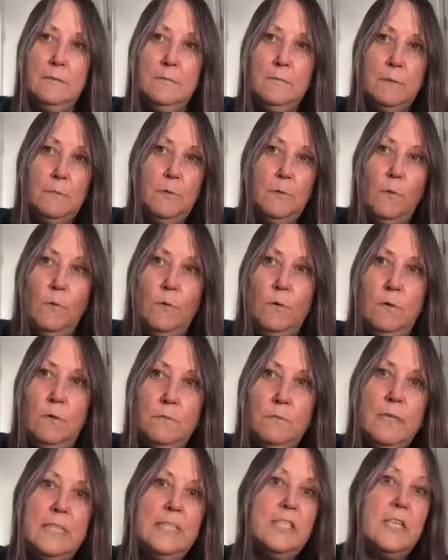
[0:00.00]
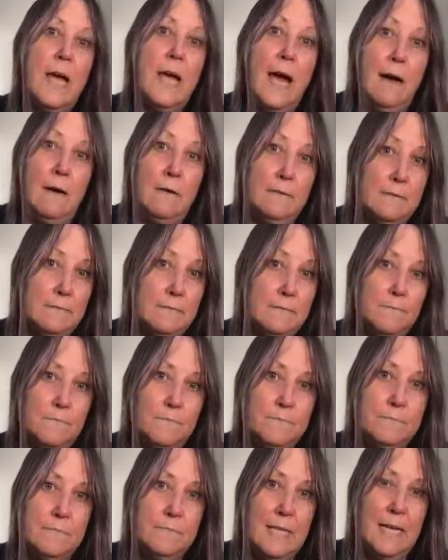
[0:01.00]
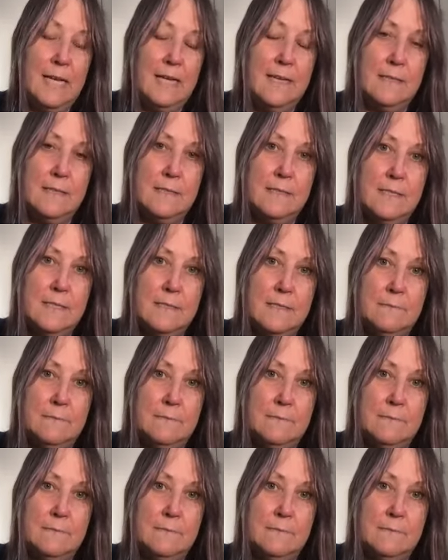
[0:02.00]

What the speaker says: people will reach out and